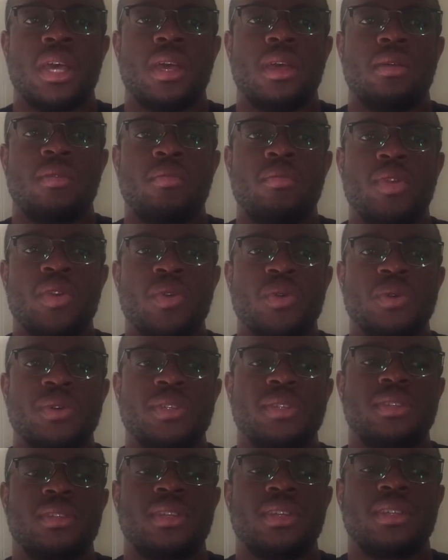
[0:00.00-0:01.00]

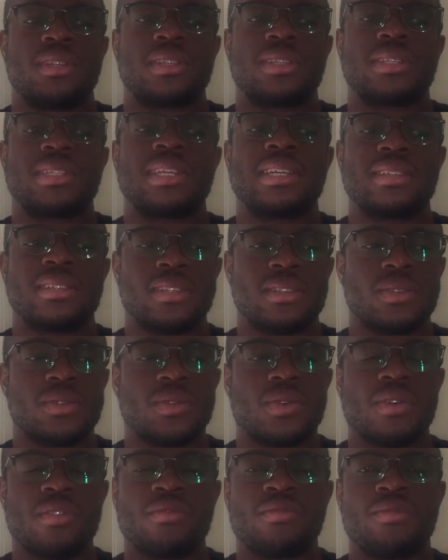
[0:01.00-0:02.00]
because it started
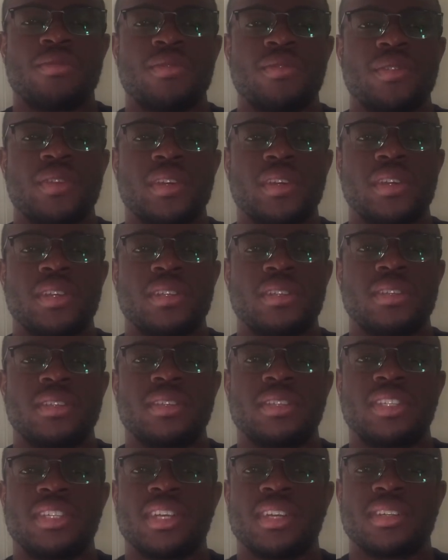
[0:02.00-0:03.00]
off as
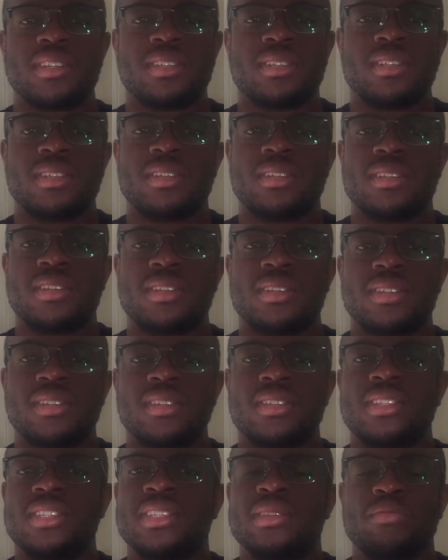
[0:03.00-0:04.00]
just
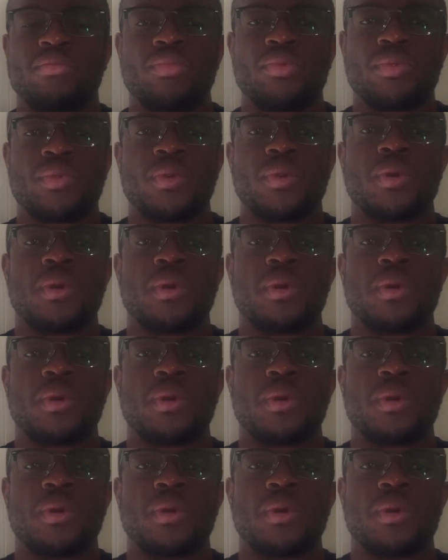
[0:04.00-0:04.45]
simple